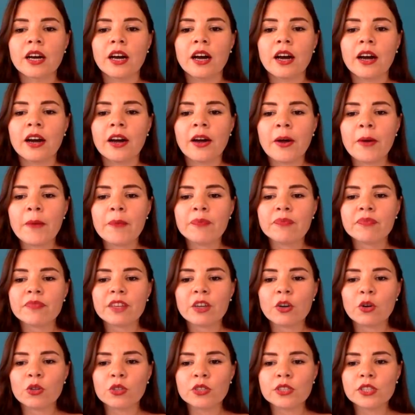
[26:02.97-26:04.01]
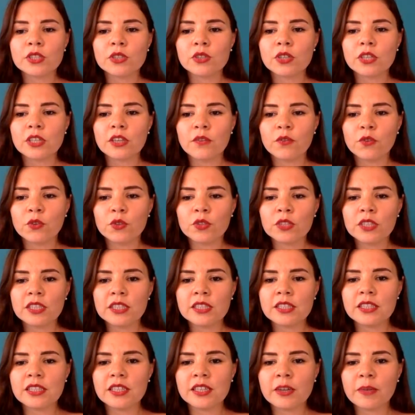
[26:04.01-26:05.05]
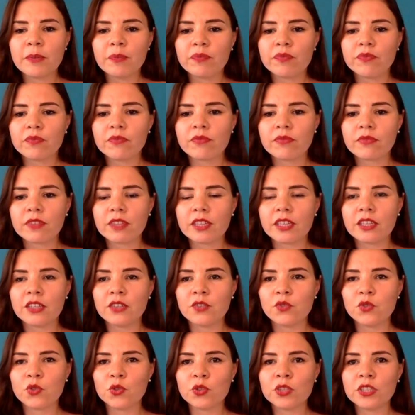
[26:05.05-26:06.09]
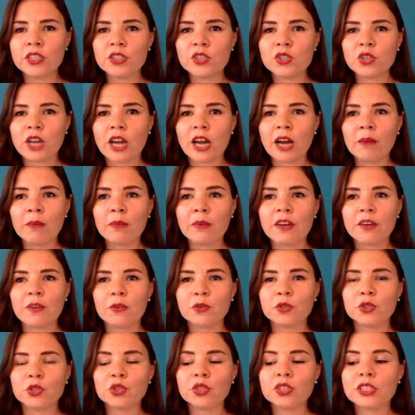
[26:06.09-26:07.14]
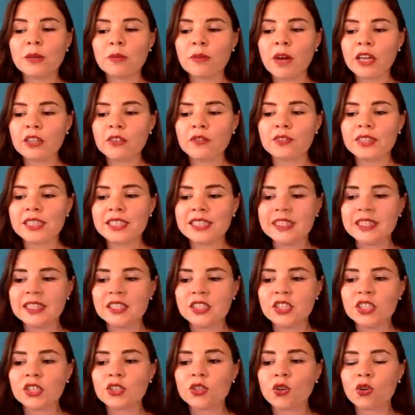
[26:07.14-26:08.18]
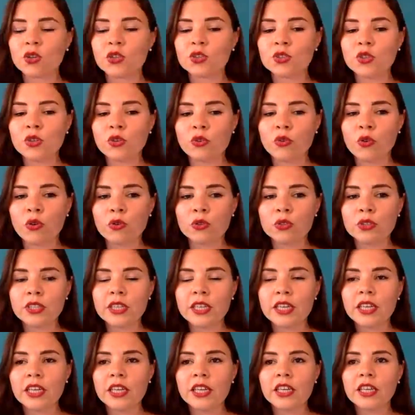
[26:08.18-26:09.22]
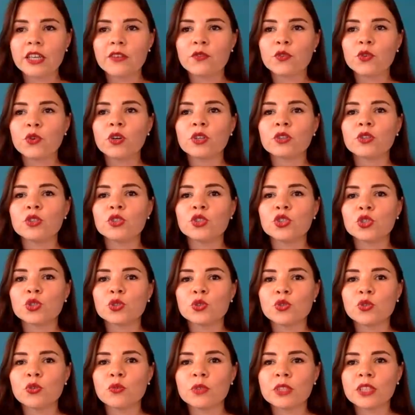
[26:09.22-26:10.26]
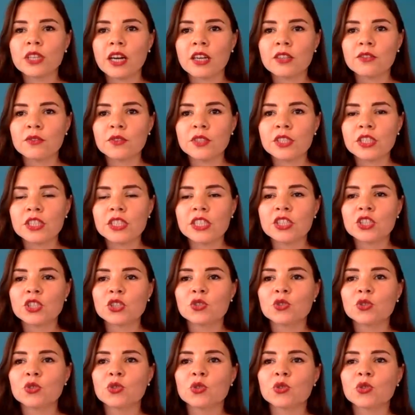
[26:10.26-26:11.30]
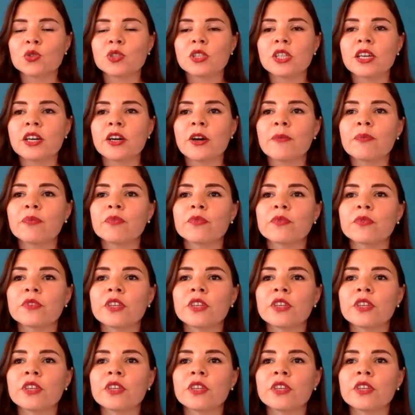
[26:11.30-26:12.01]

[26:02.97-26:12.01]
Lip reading: Also, if you need to come to some kind of decision on your own, if you are not sure what kind of decision you should do,